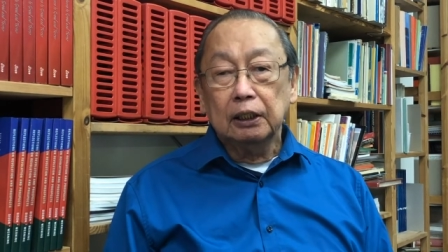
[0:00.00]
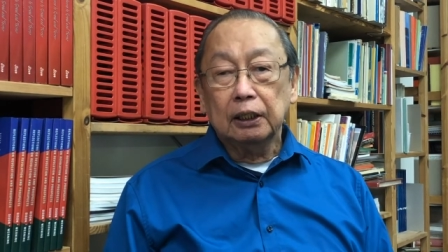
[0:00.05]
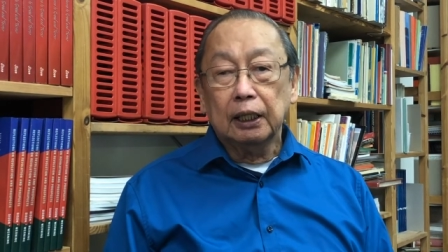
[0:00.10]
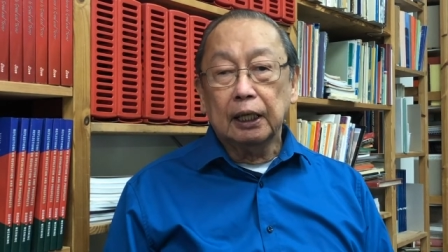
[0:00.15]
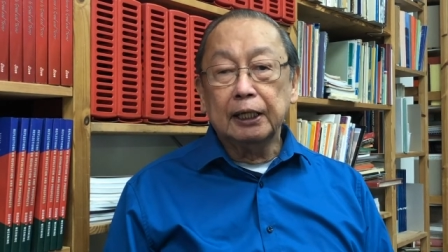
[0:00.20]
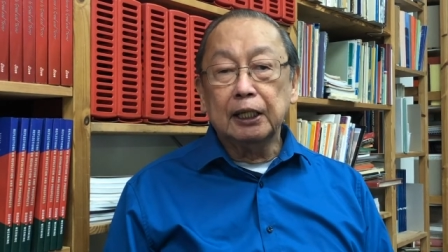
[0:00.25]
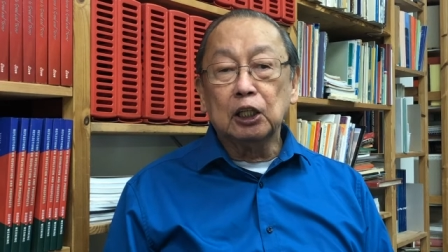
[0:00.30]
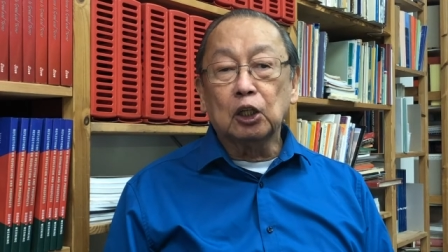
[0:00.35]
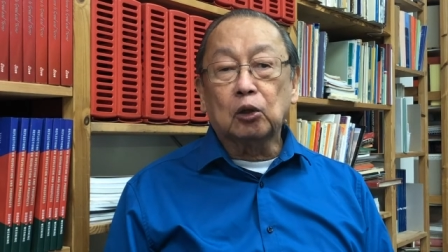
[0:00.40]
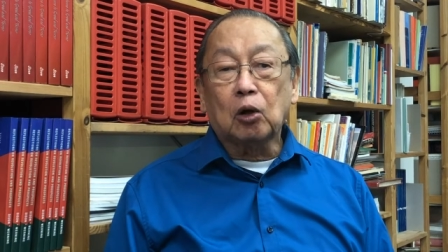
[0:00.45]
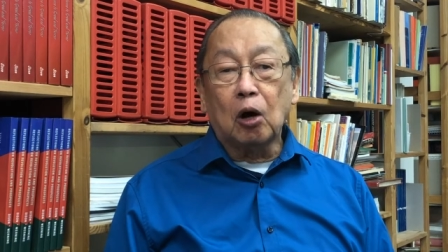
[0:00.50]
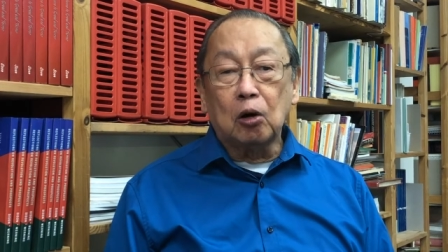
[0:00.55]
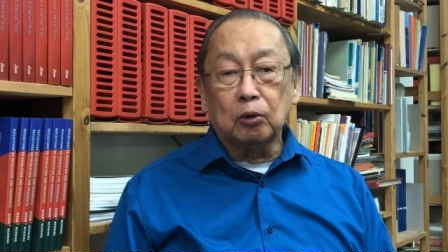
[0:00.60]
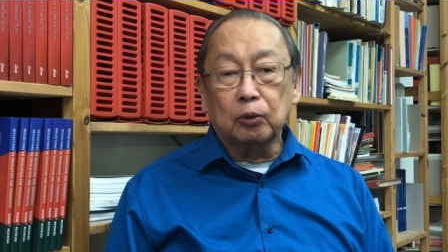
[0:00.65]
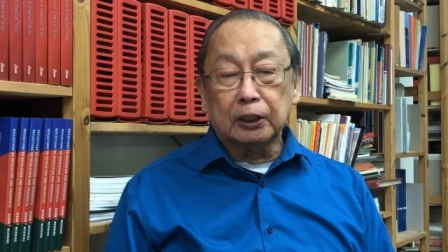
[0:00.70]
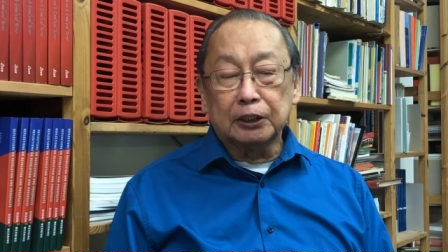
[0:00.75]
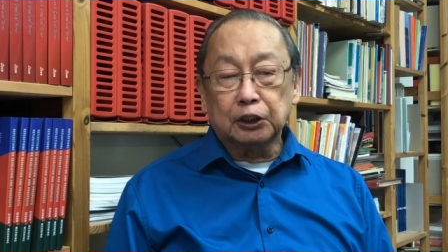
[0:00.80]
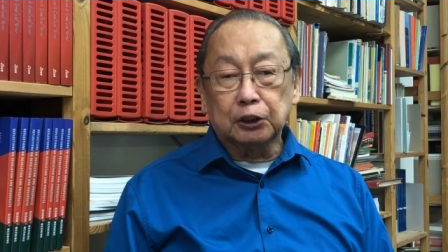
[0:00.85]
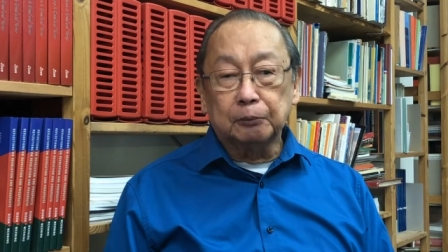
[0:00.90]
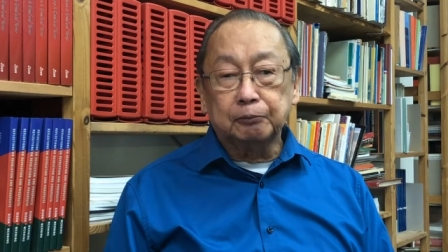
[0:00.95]
and the
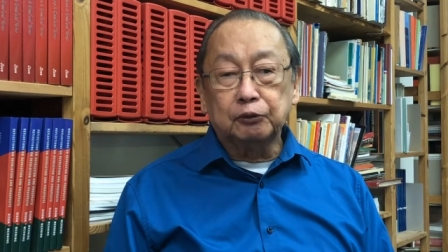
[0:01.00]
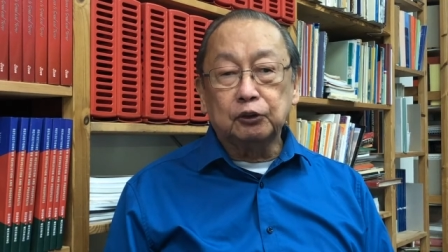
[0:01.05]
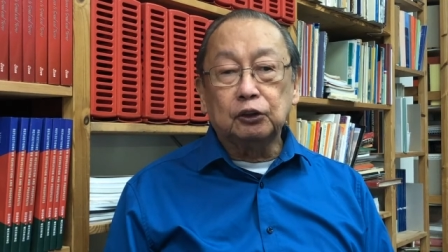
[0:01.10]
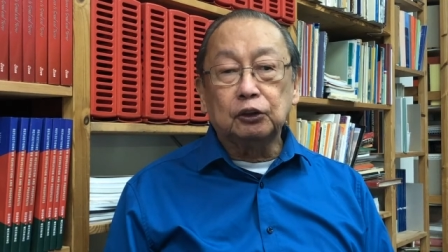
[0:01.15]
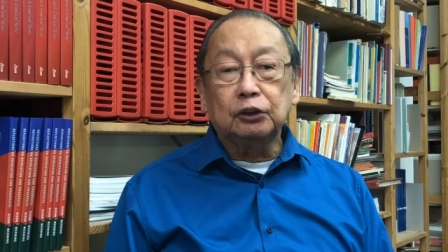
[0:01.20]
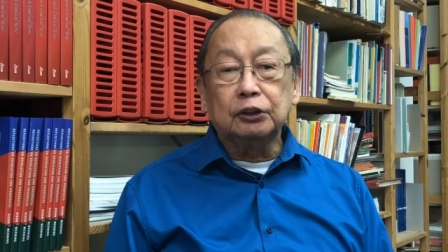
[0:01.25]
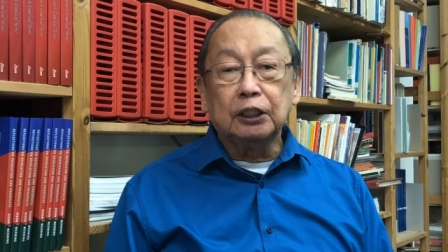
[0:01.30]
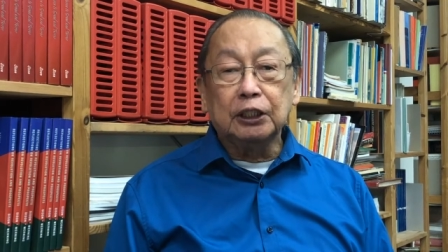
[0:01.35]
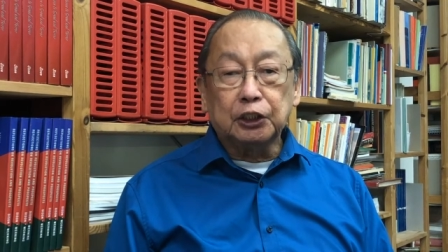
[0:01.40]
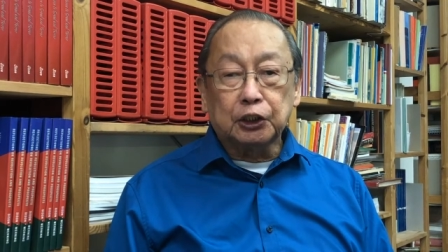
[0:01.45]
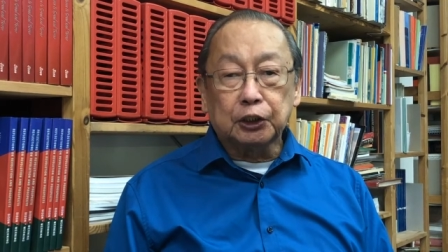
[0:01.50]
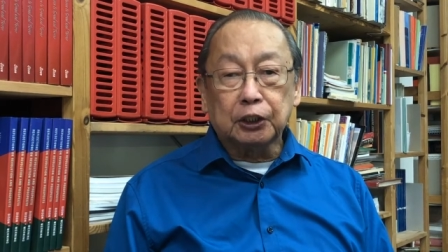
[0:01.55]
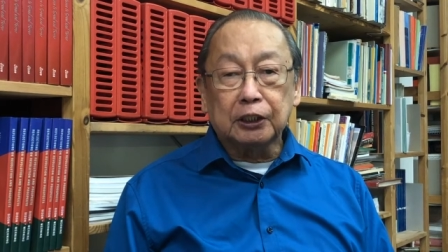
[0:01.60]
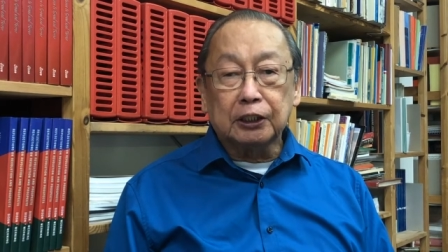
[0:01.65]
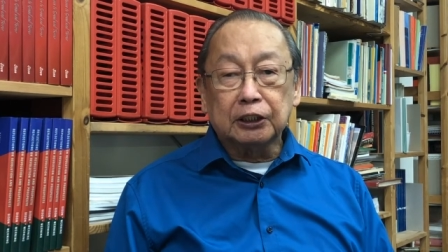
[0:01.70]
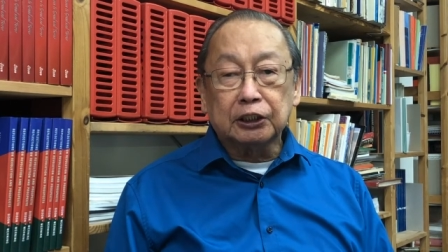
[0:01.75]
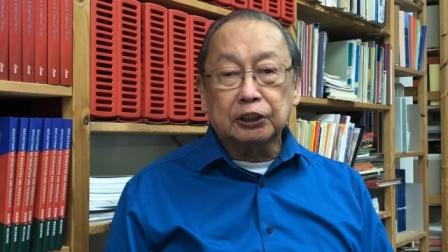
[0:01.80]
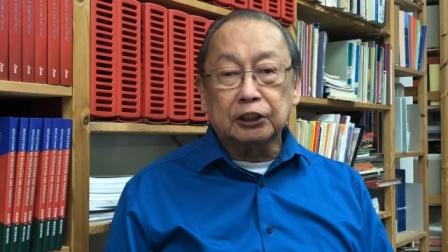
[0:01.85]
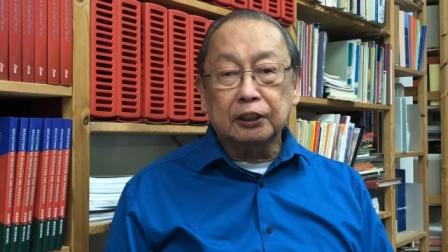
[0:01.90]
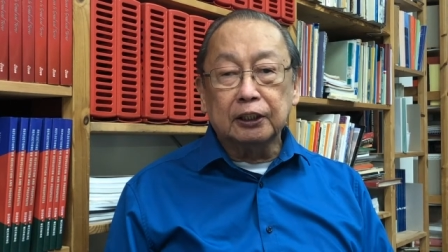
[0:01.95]
Congress of
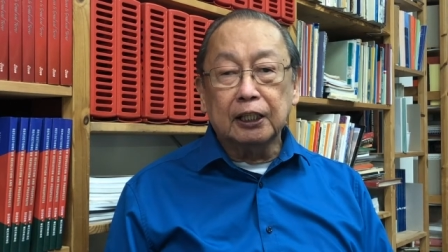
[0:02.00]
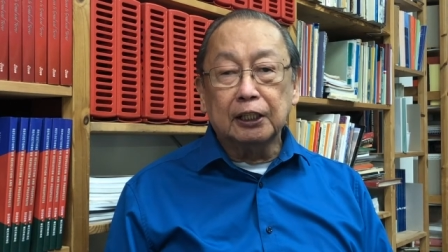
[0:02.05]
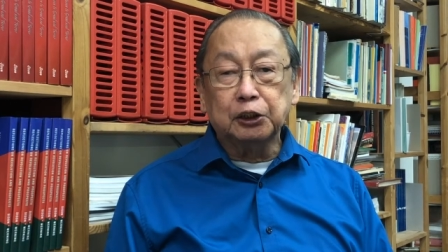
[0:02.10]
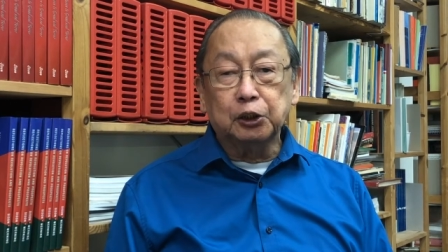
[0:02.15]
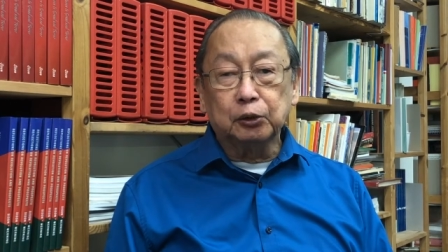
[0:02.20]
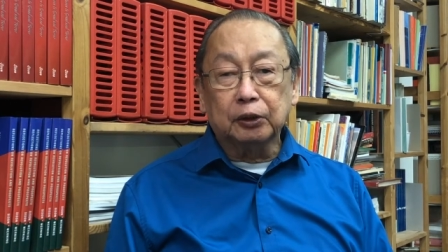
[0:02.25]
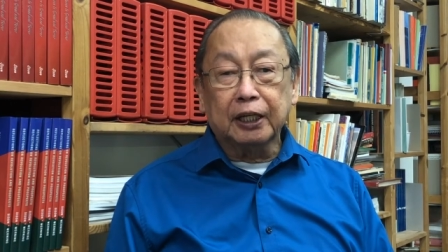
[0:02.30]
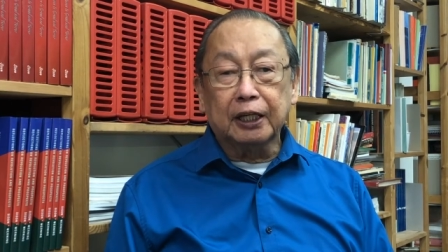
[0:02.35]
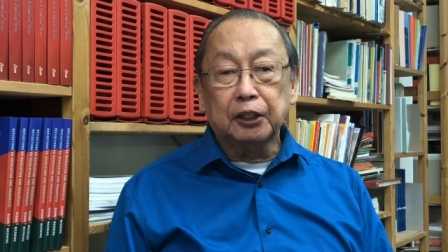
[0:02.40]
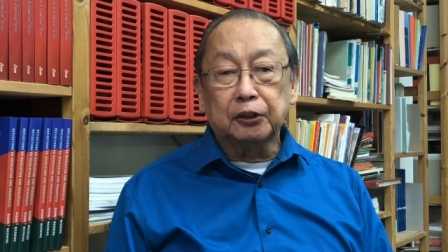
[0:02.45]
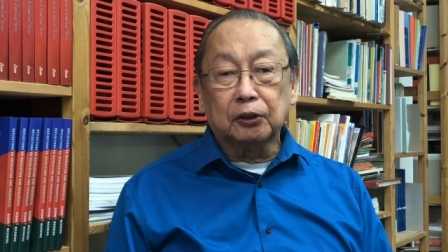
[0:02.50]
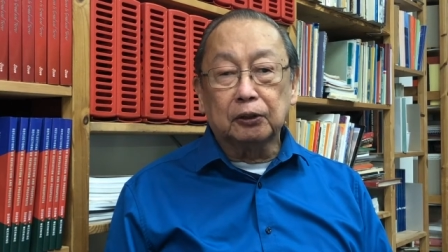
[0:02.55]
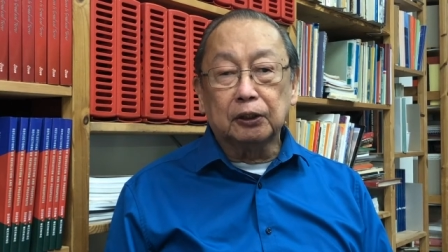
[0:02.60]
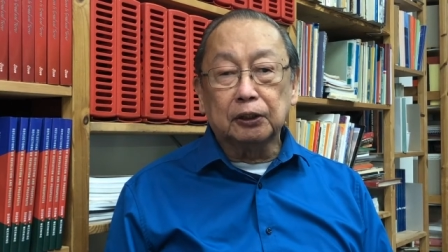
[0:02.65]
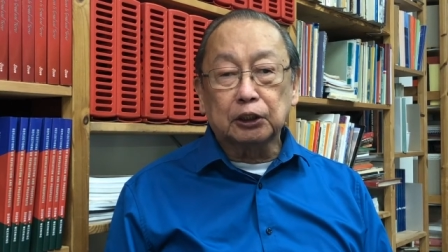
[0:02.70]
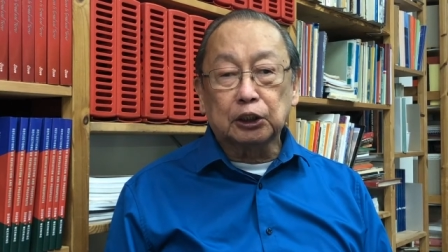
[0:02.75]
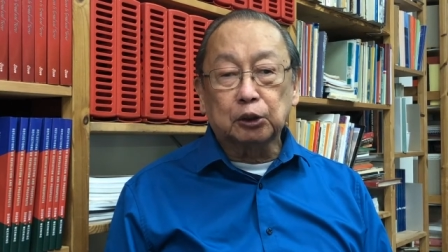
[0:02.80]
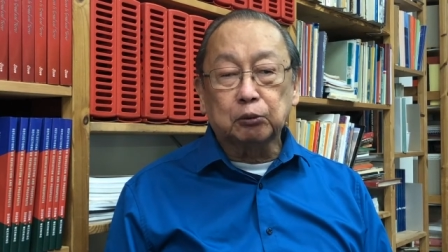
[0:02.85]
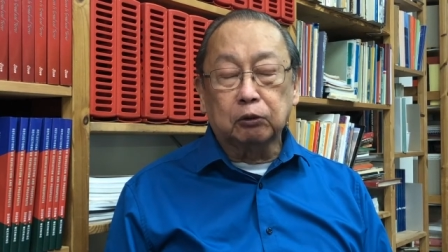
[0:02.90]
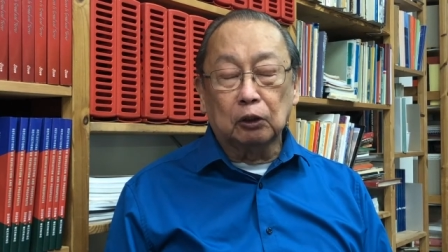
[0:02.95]
teachers and
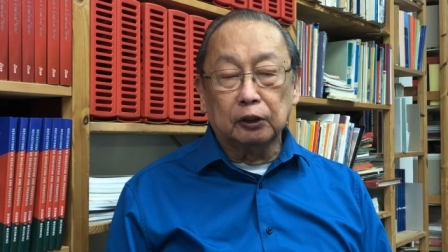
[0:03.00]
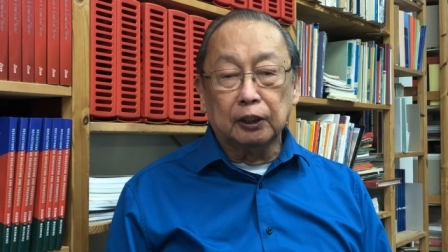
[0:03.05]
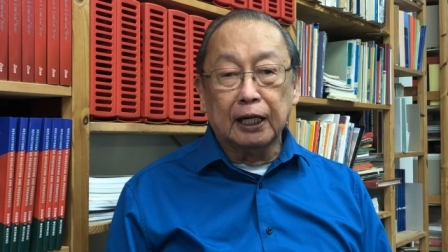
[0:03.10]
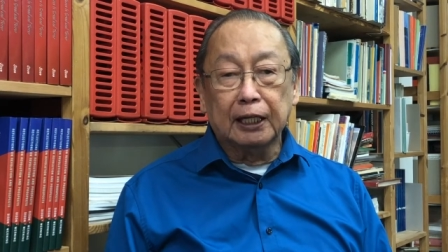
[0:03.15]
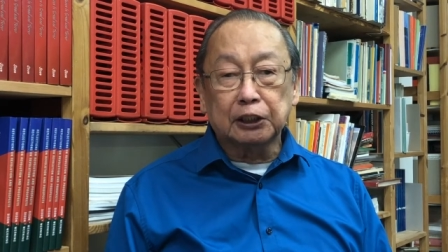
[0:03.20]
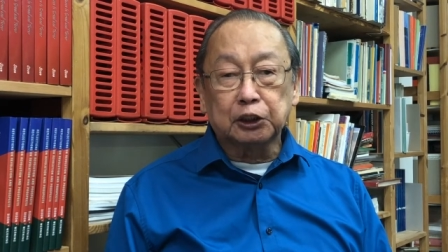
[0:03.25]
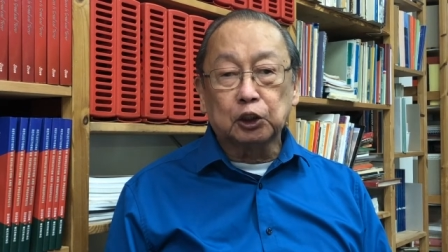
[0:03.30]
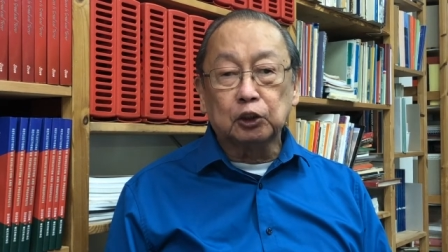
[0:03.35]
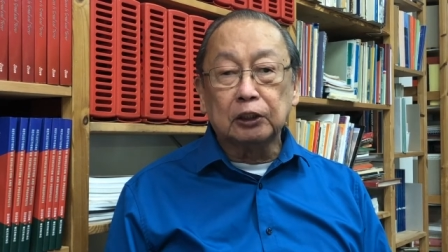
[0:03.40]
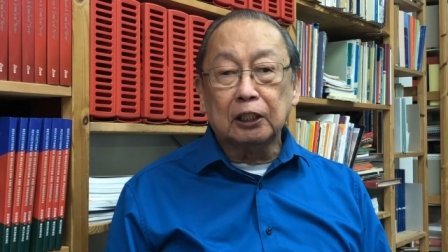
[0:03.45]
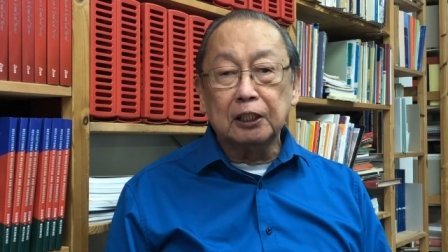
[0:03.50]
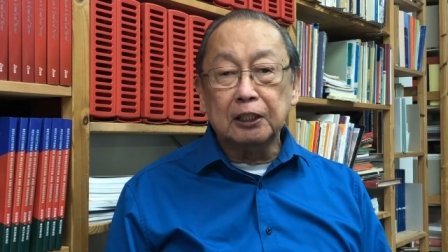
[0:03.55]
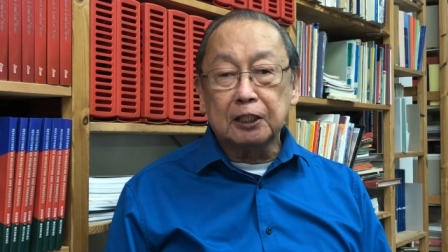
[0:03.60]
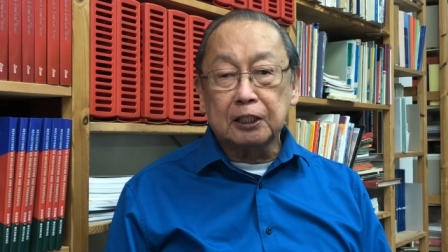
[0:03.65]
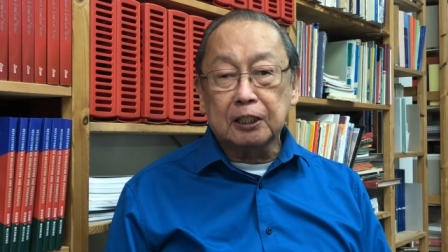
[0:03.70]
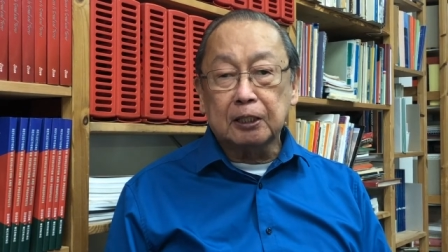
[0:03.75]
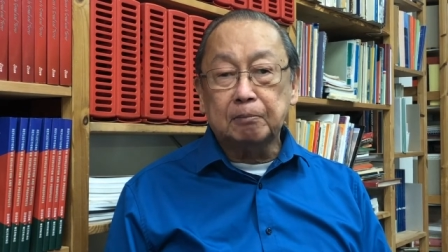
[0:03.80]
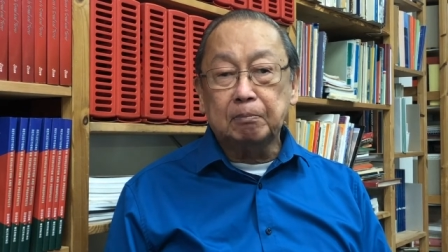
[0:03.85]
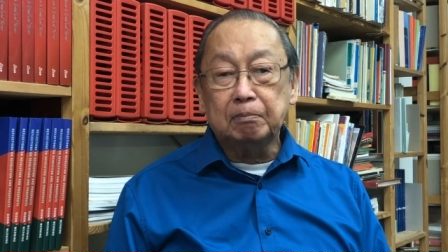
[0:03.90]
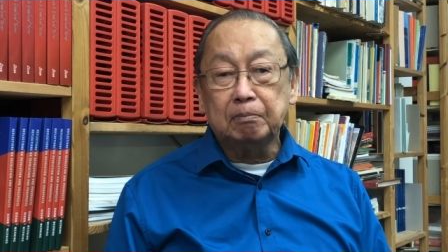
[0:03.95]
educators for
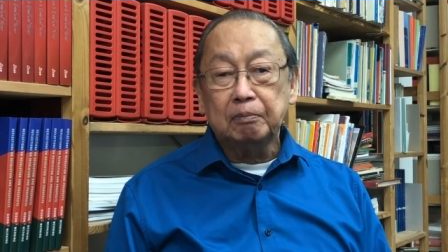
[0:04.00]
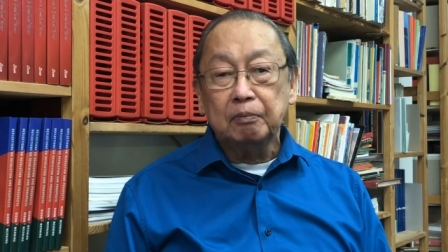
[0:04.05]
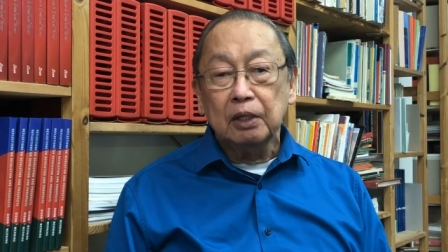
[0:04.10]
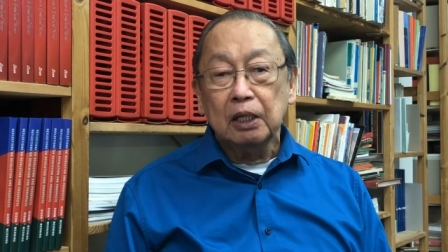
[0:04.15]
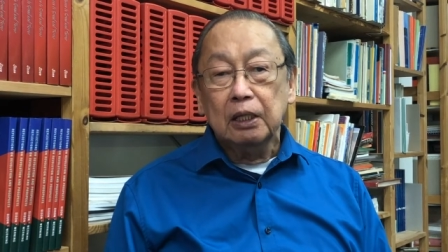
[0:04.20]
nationalism